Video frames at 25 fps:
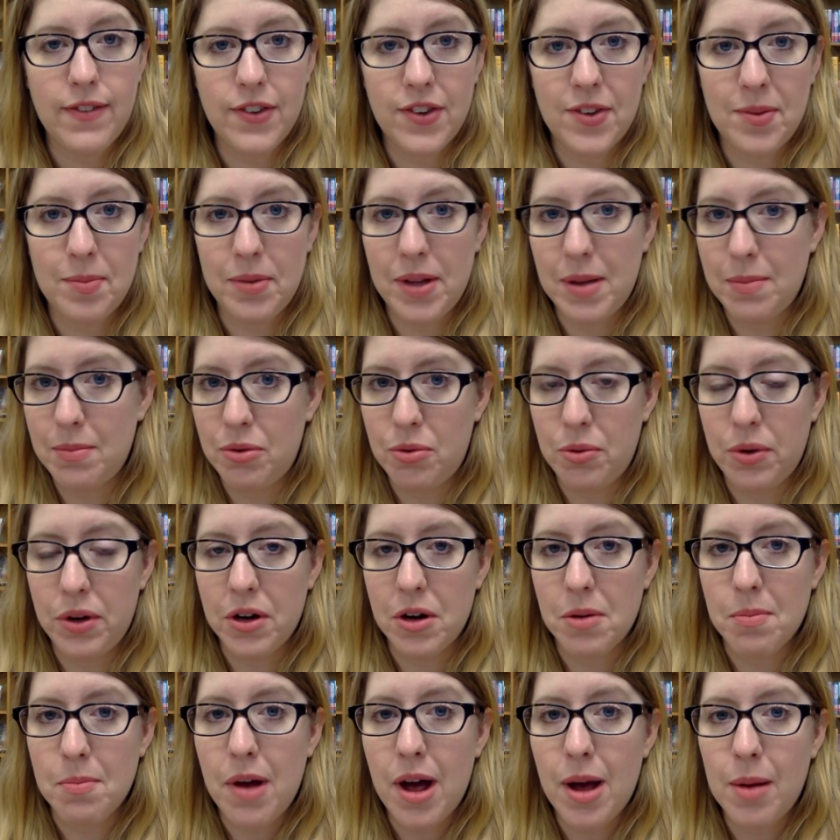is split between
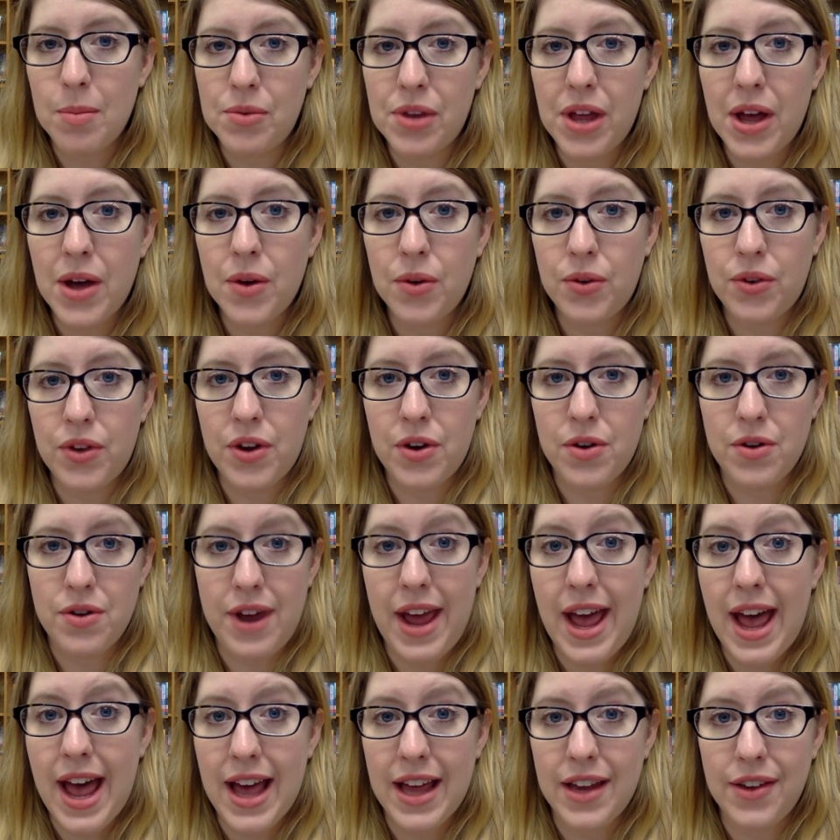her mom's house and her
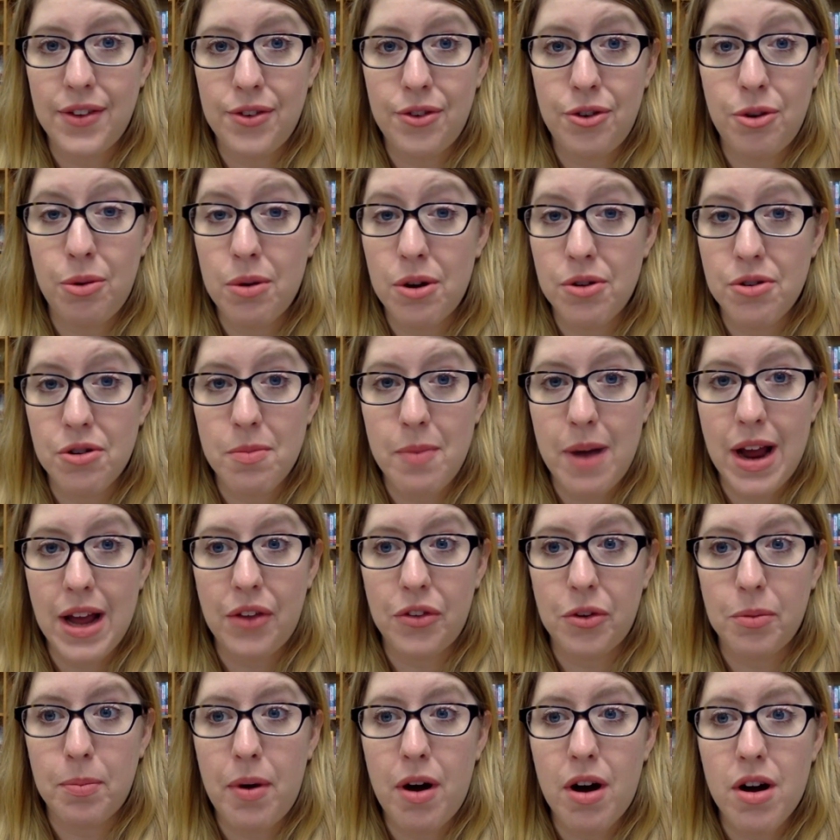dad's, 200
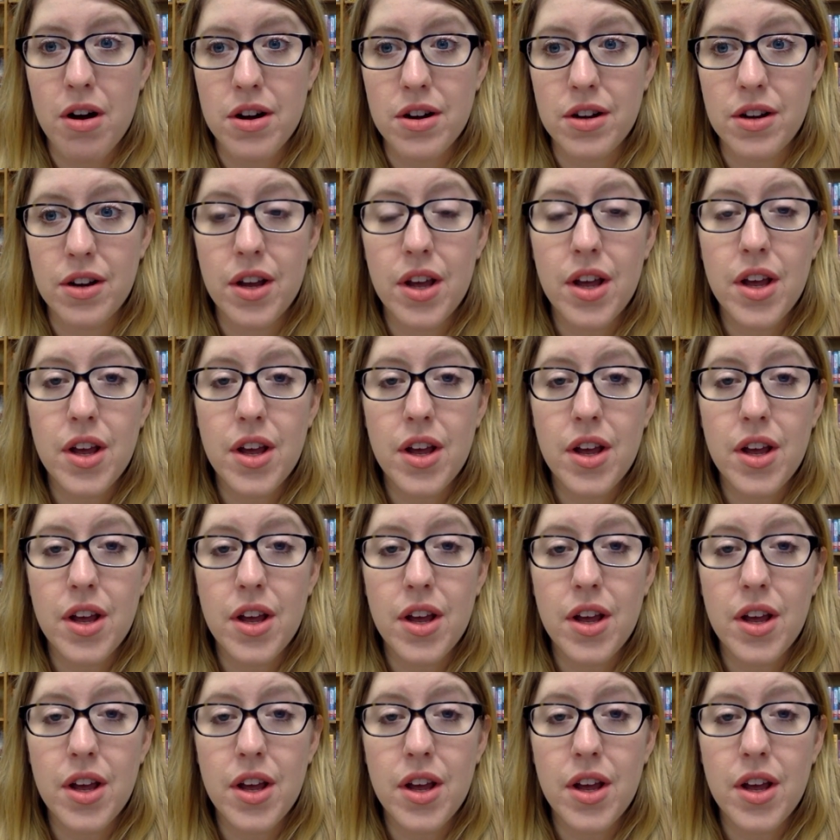miles apart,